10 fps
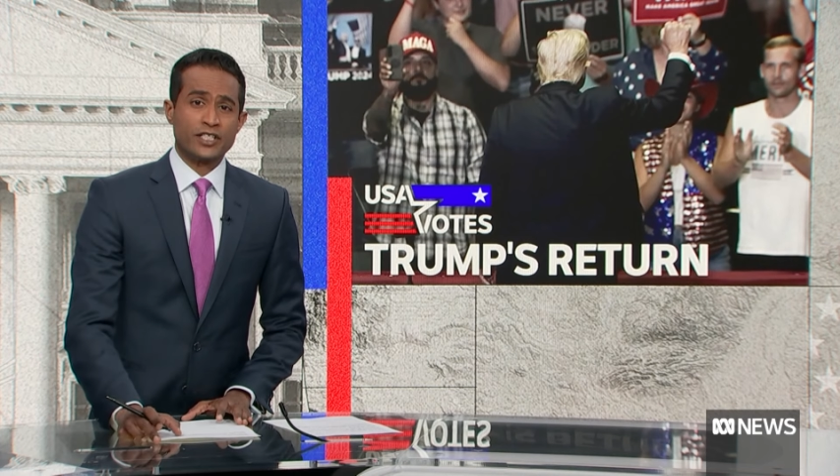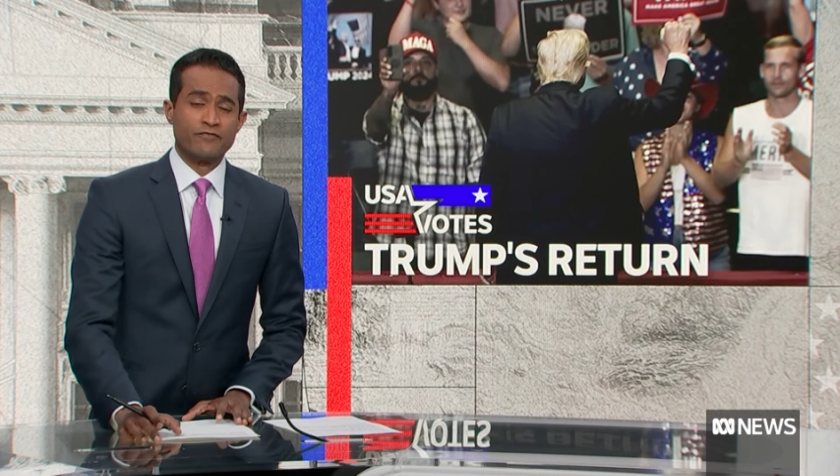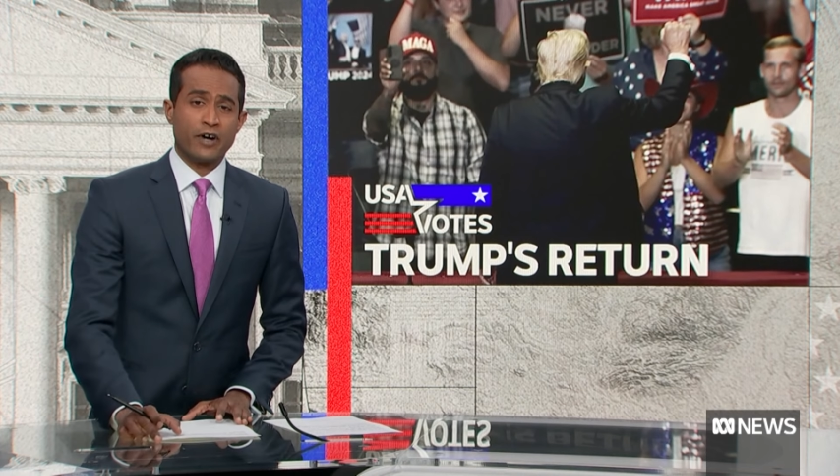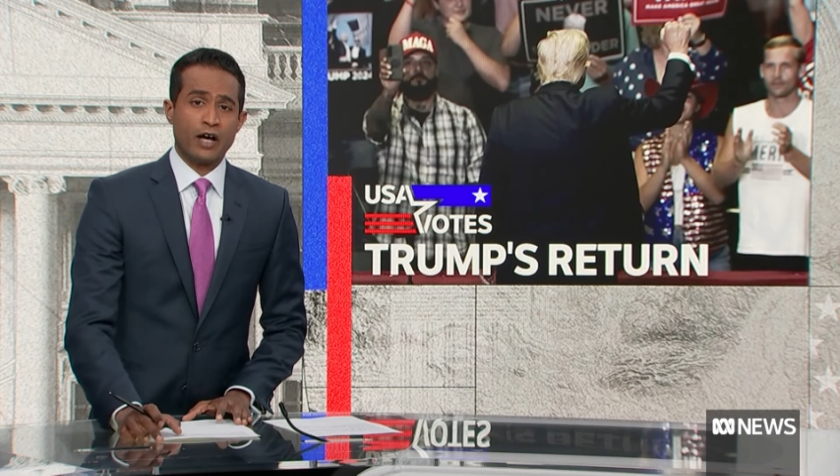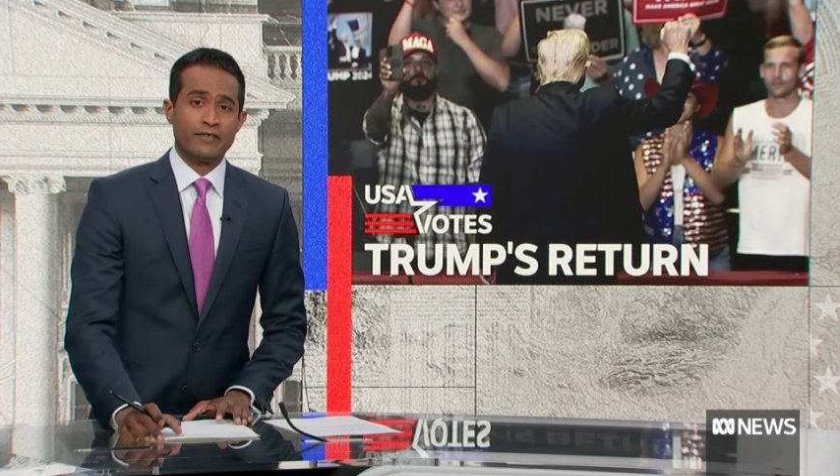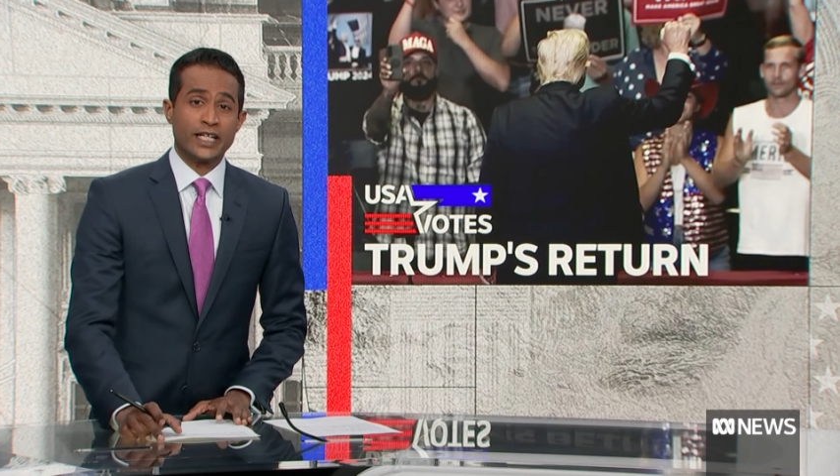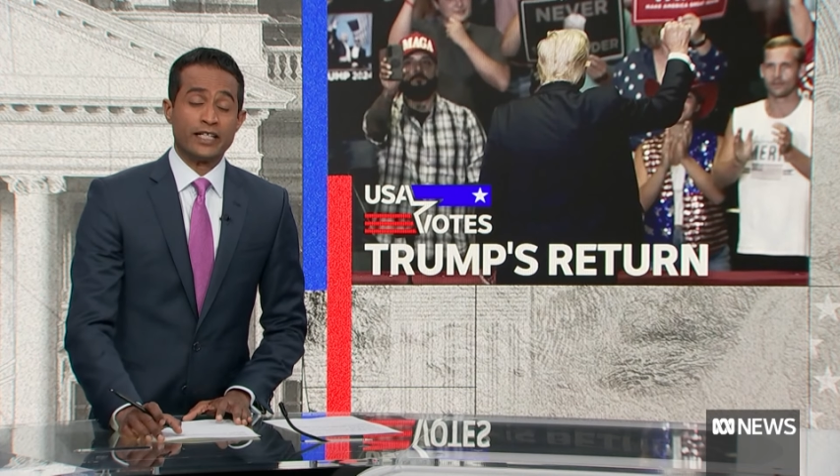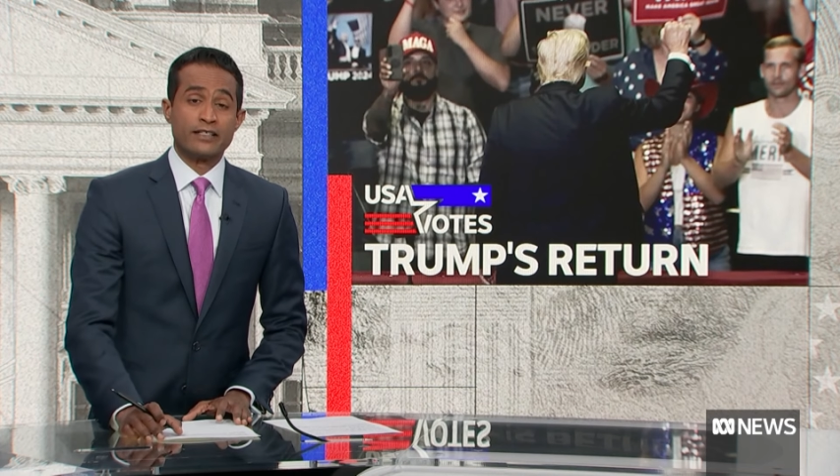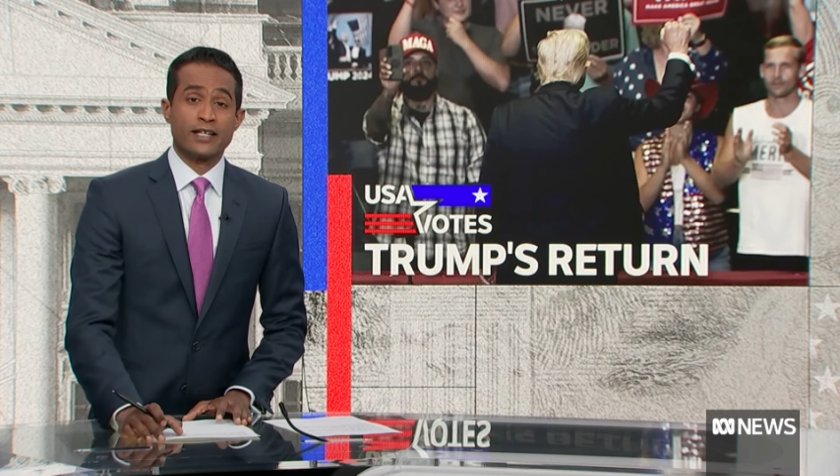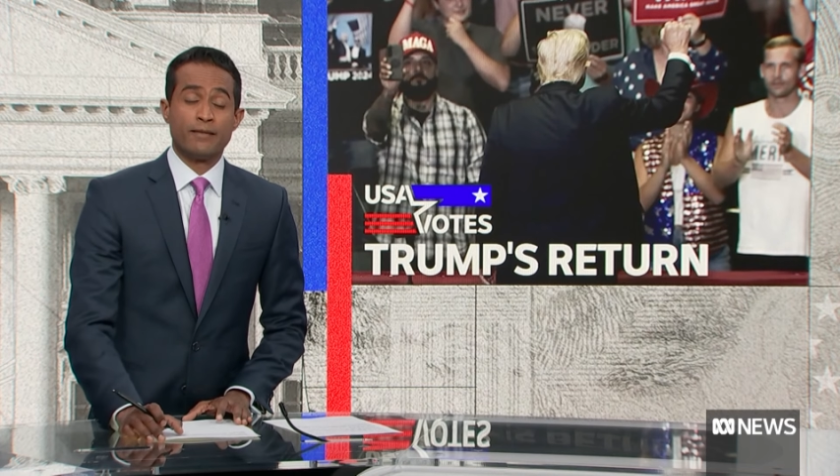surviving an
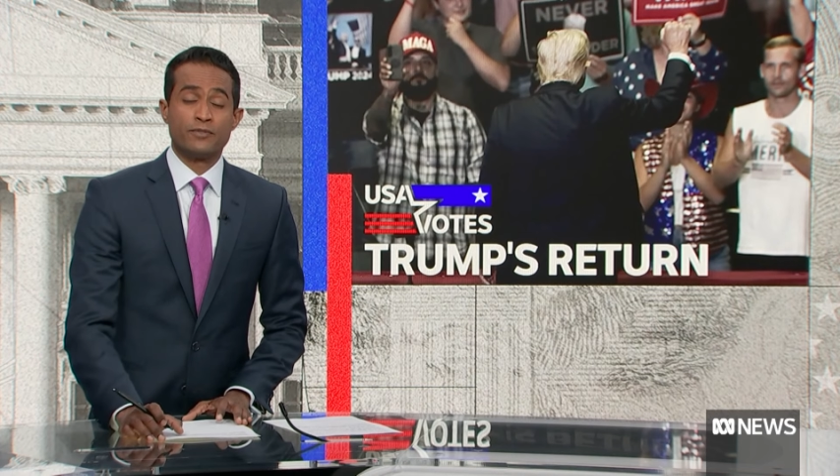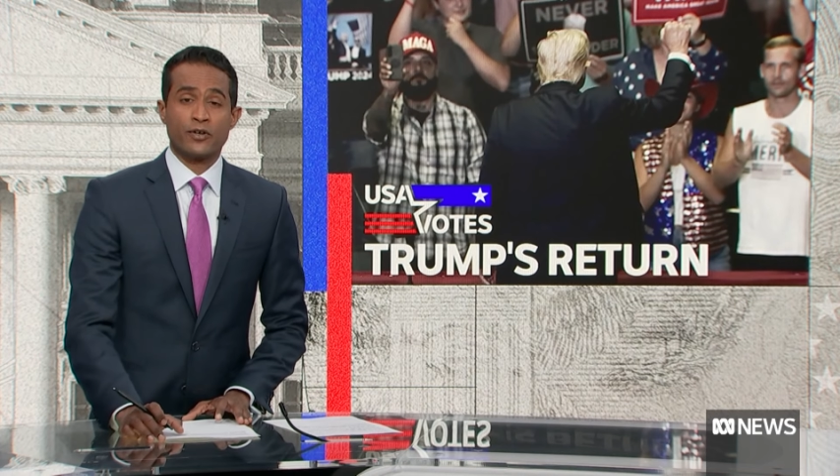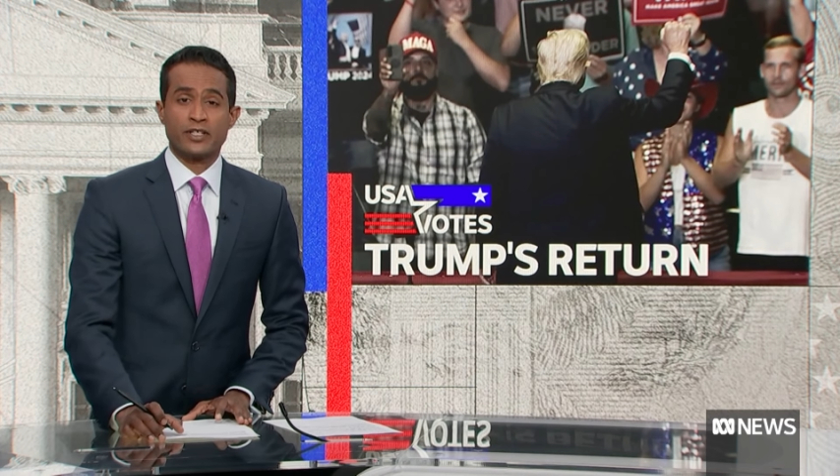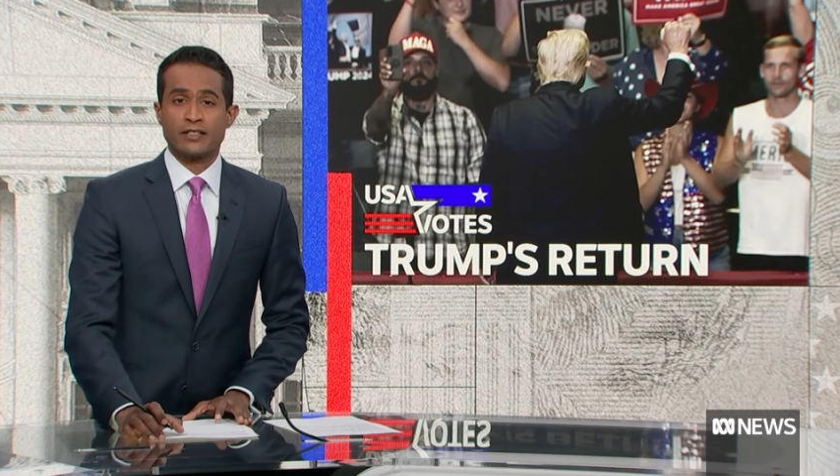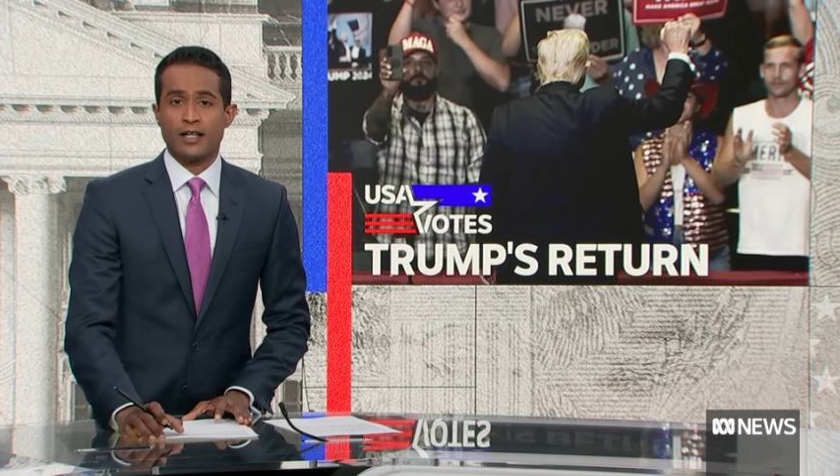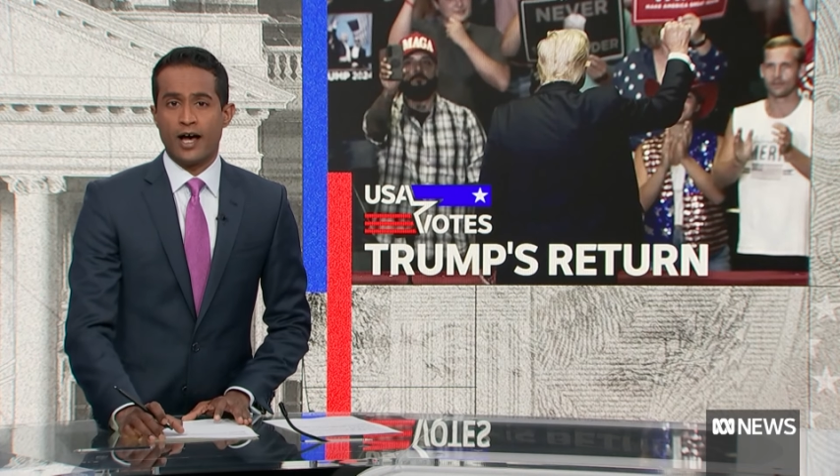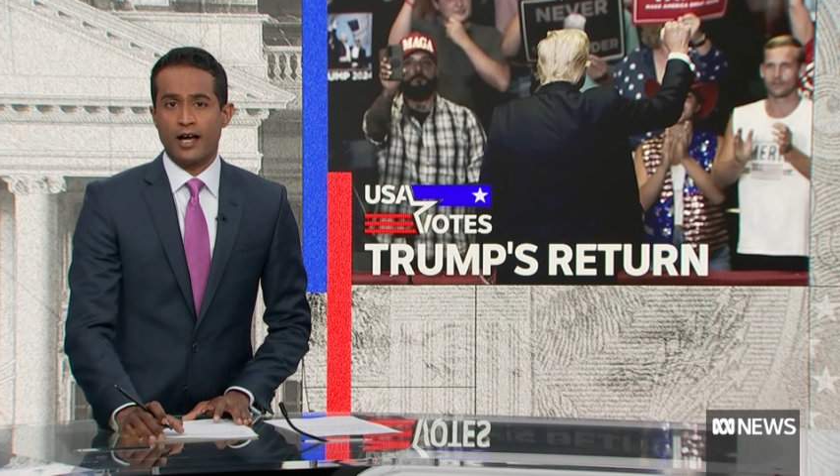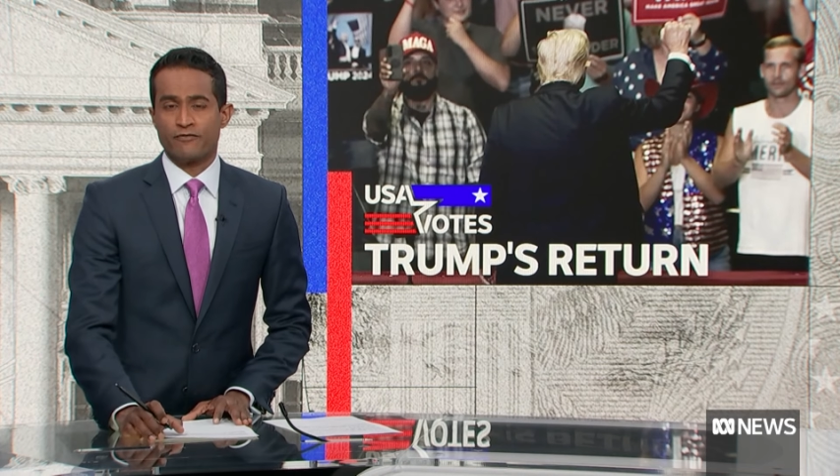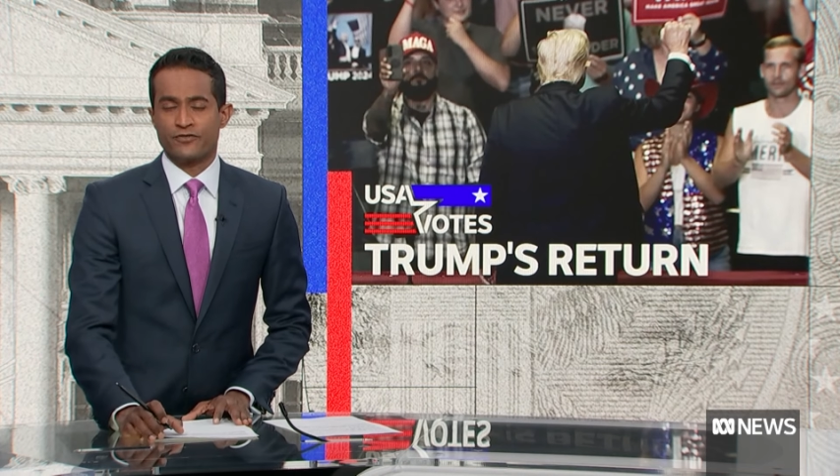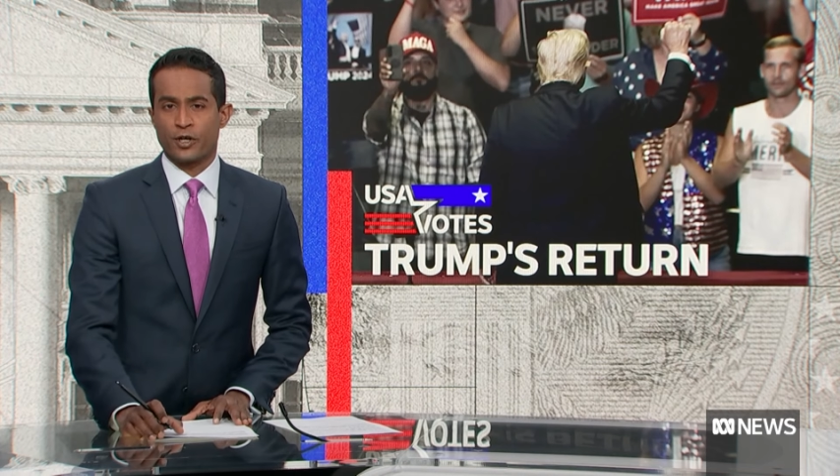attempt on his life,